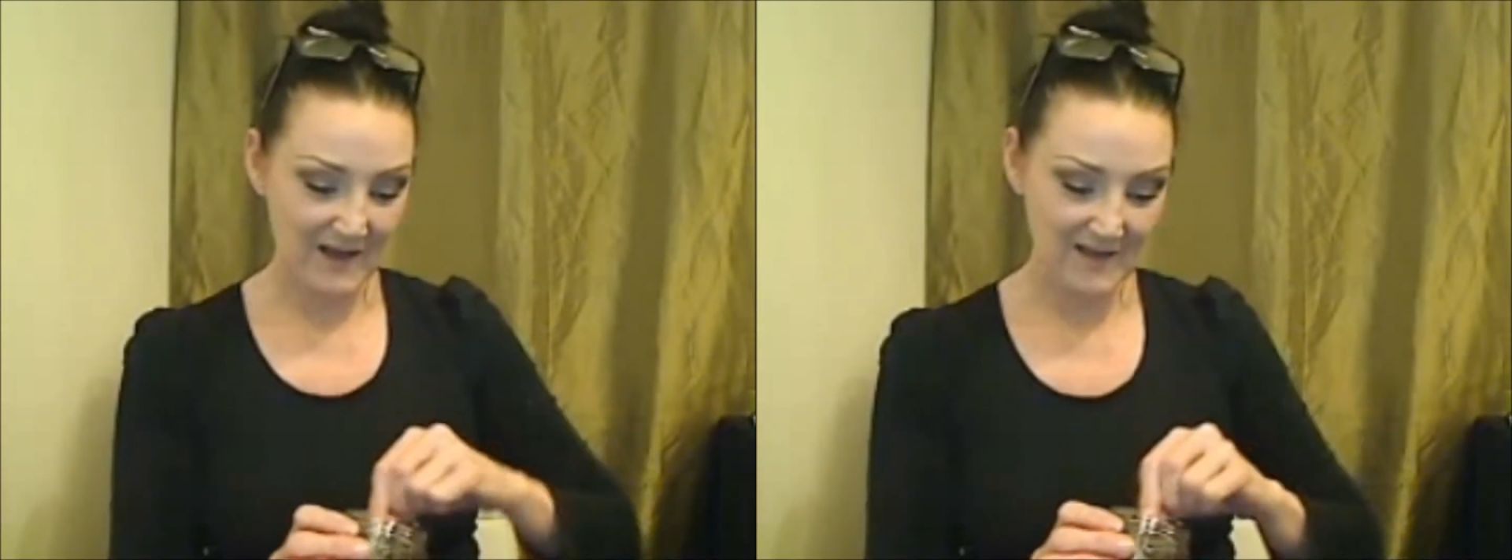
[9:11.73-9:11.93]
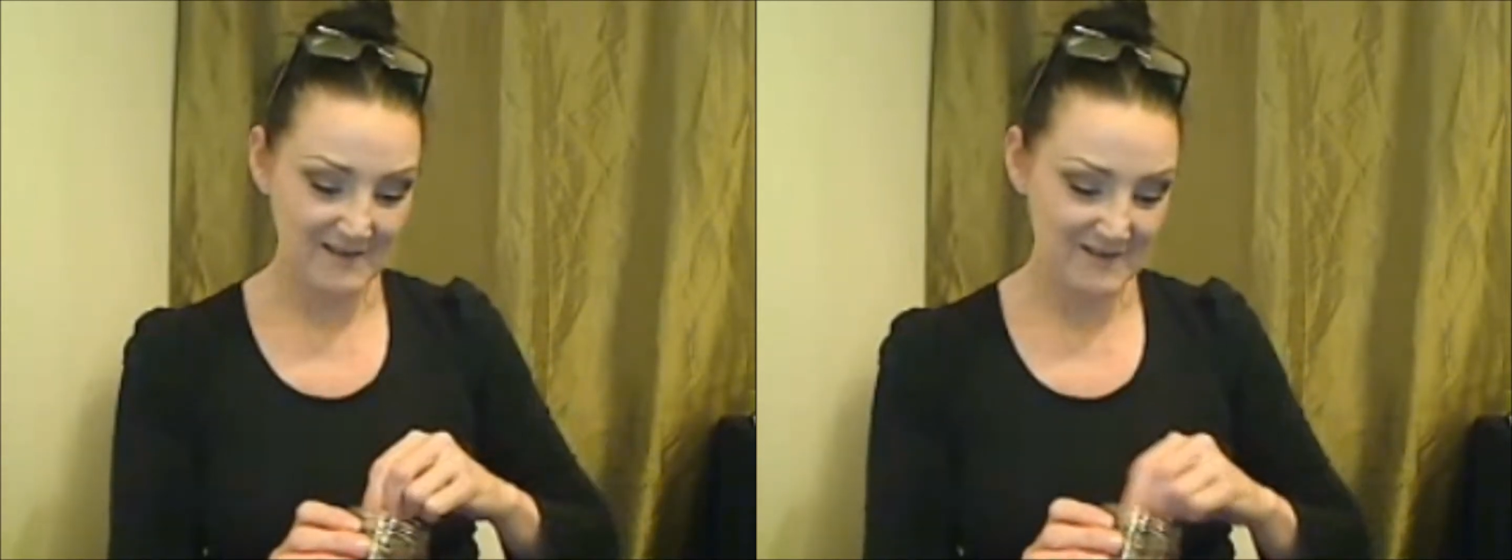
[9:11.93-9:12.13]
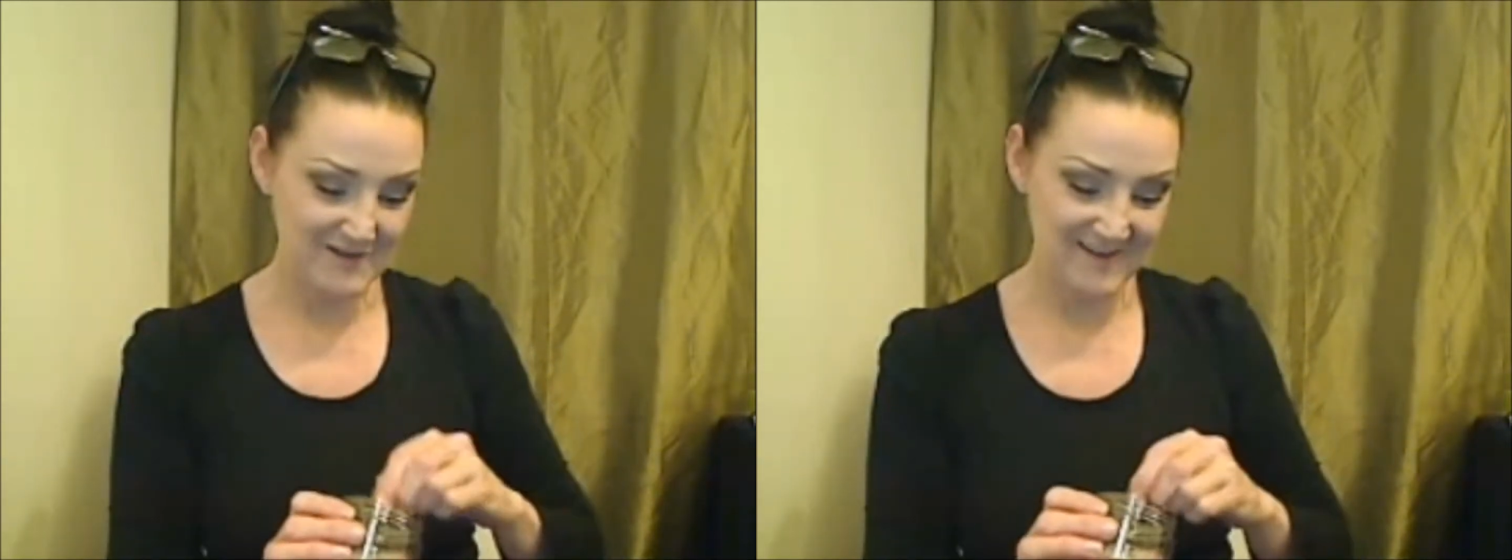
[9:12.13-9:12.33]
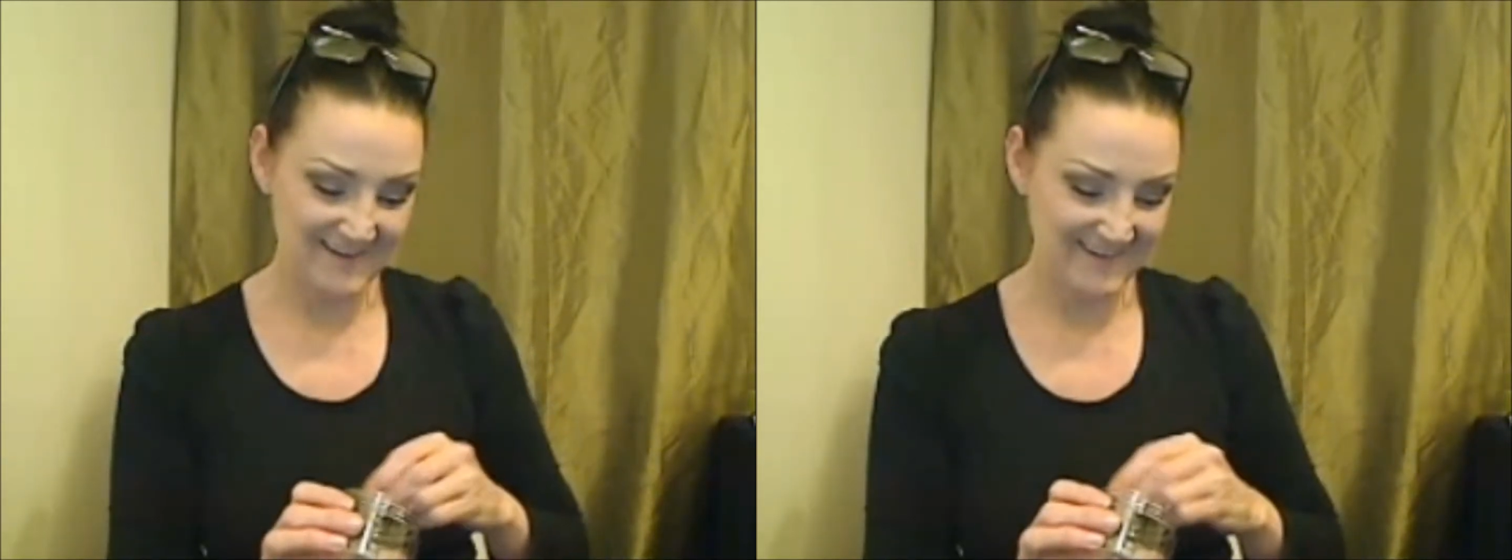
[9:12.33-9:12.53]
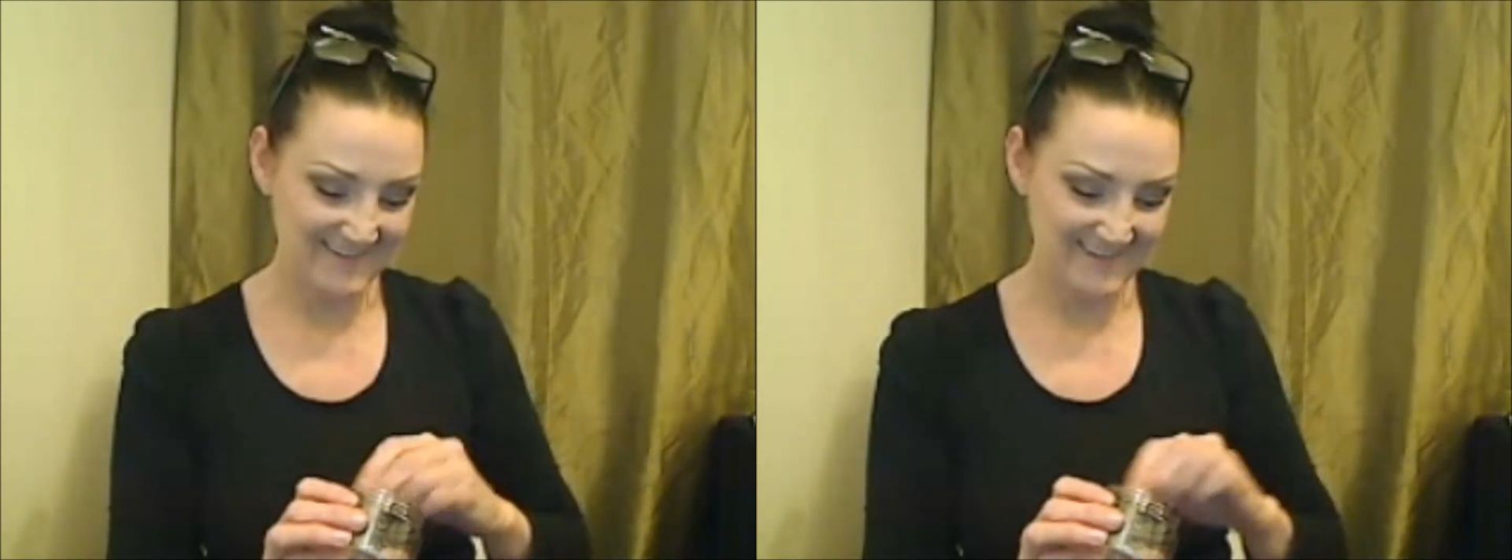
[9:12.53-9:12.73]
It's just,
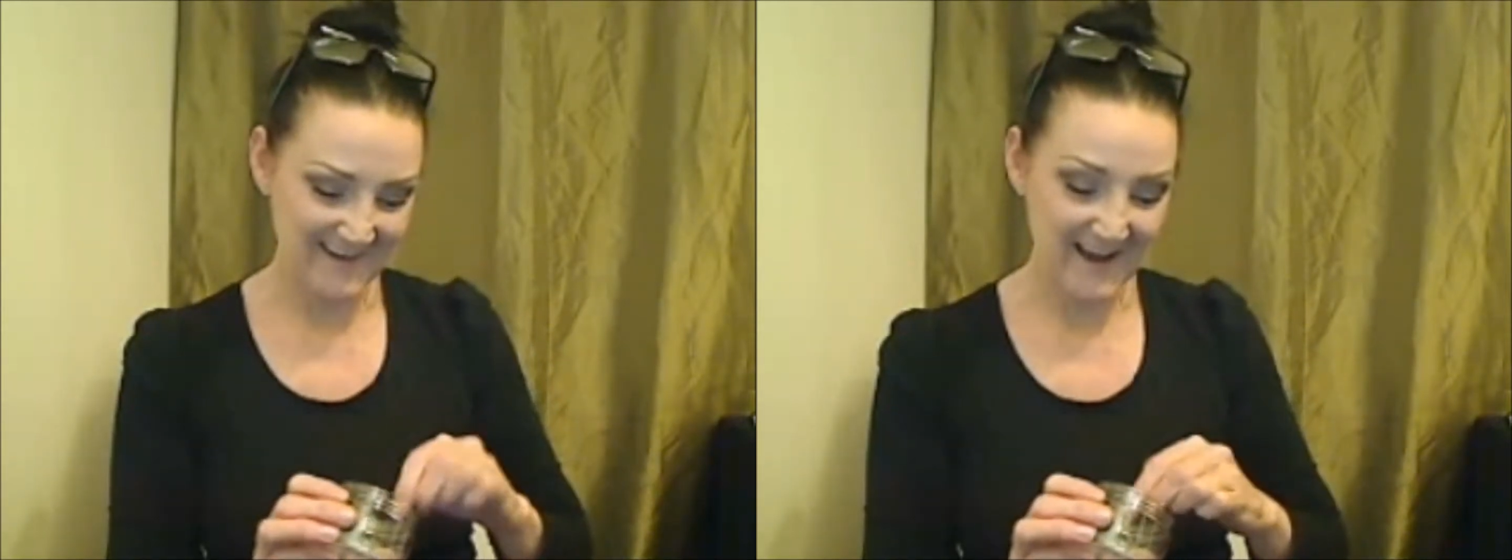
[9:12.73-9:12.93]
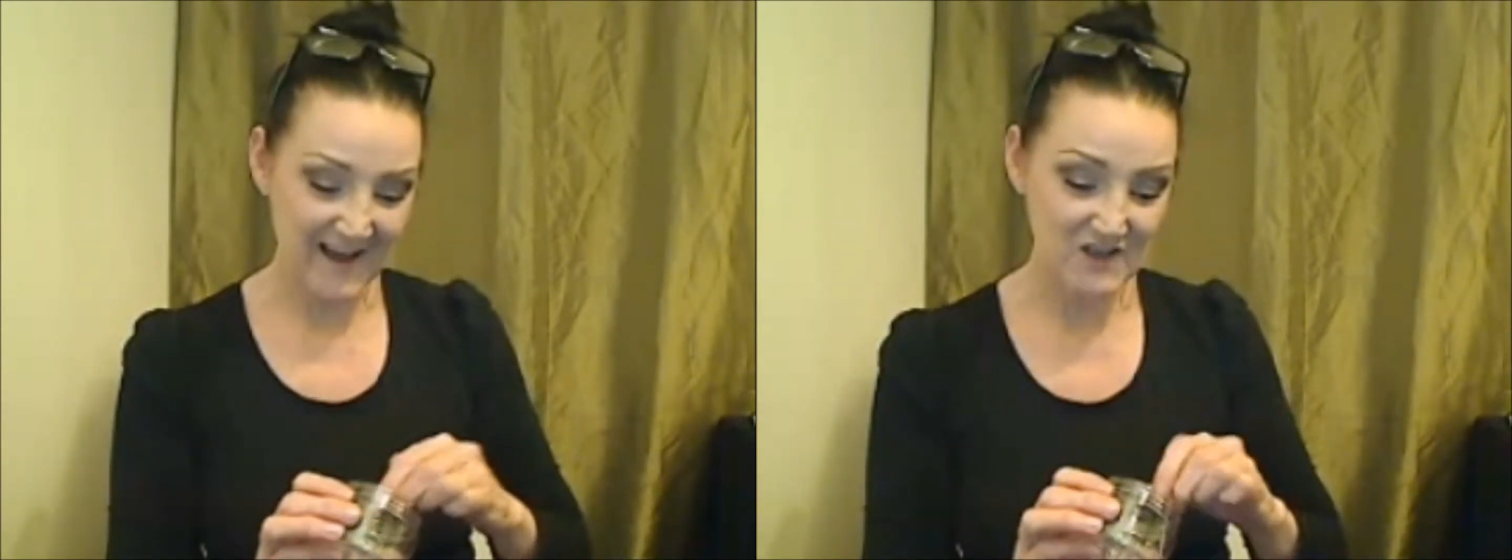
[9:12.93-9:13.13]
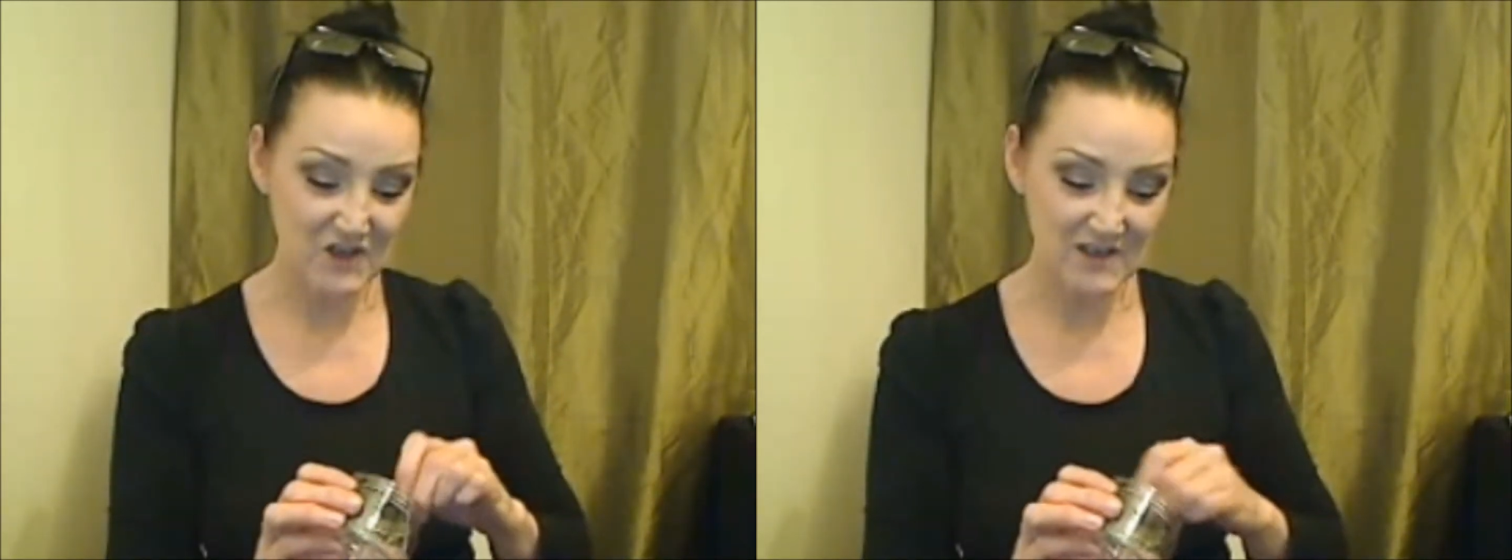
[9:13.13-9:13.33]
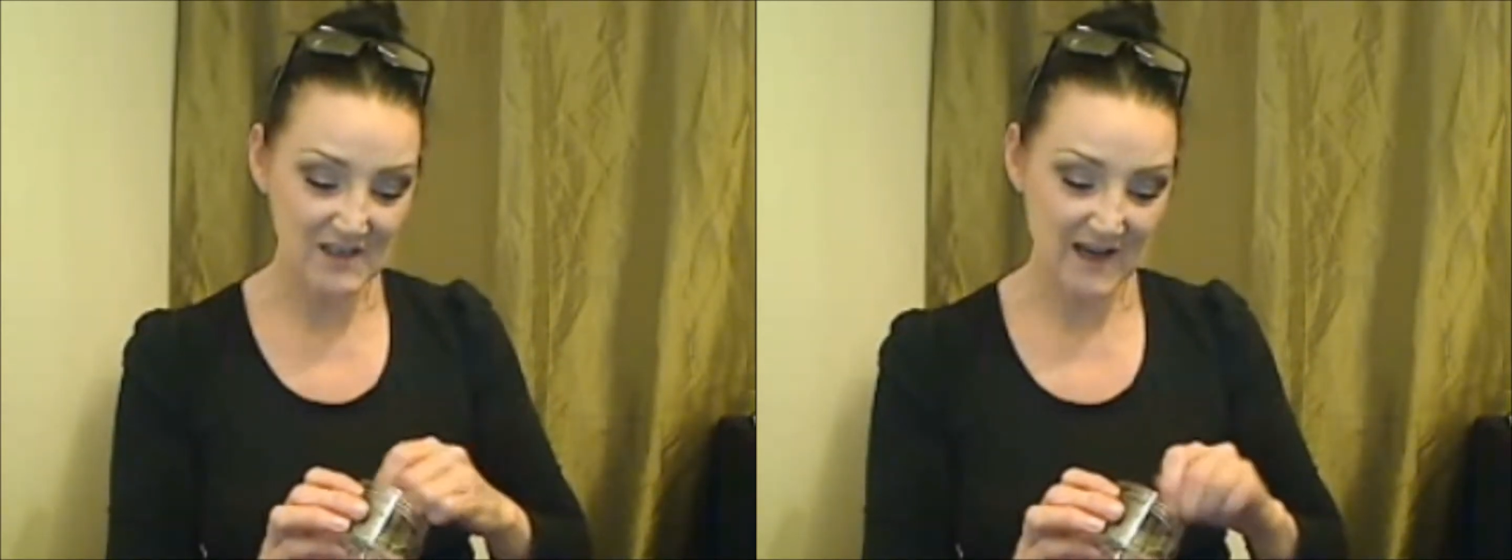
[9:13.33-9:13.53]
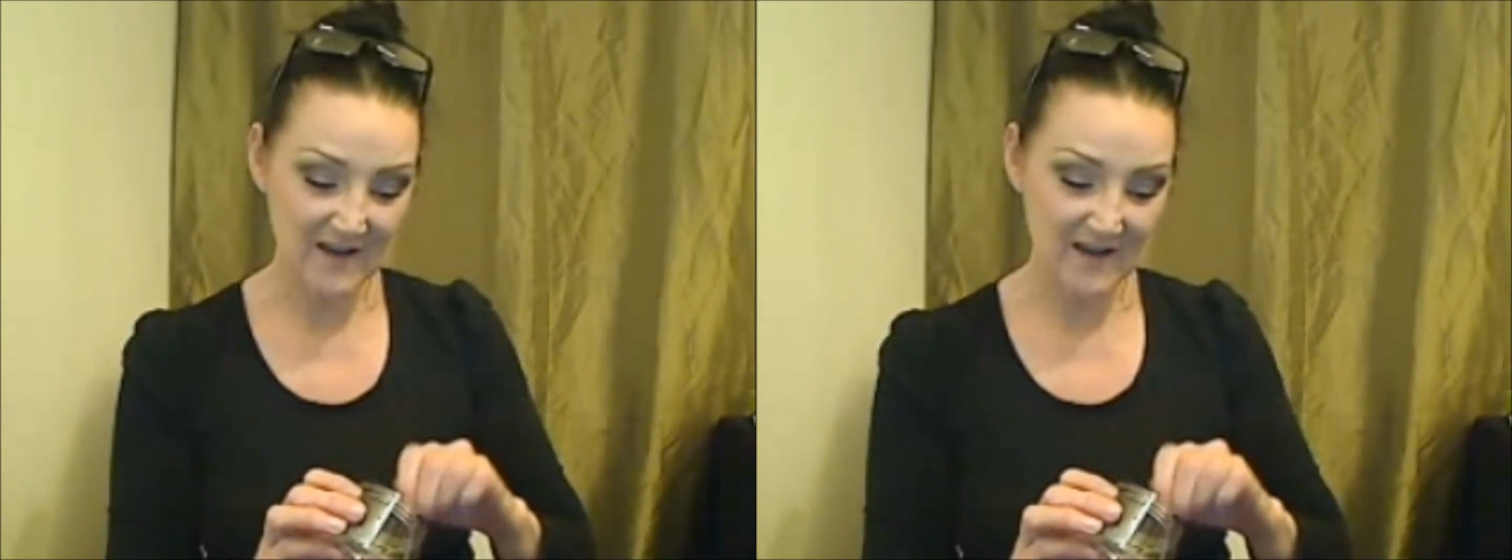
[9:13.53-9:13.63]
I should